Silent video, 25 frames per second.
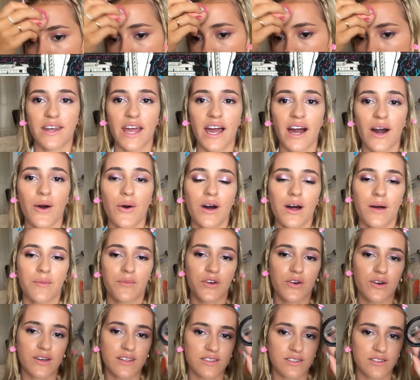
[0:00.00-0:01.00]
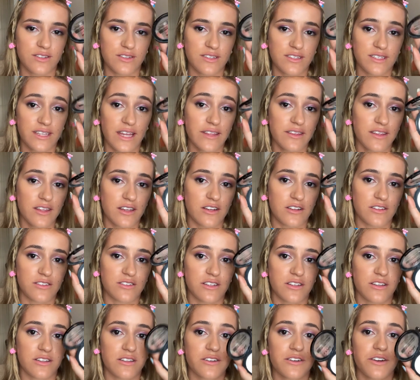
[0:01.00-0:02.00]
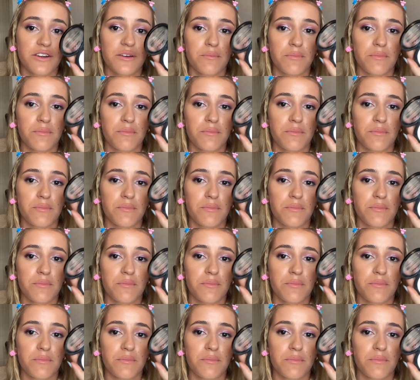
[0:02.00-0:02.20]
Now I'm going to set the concealer,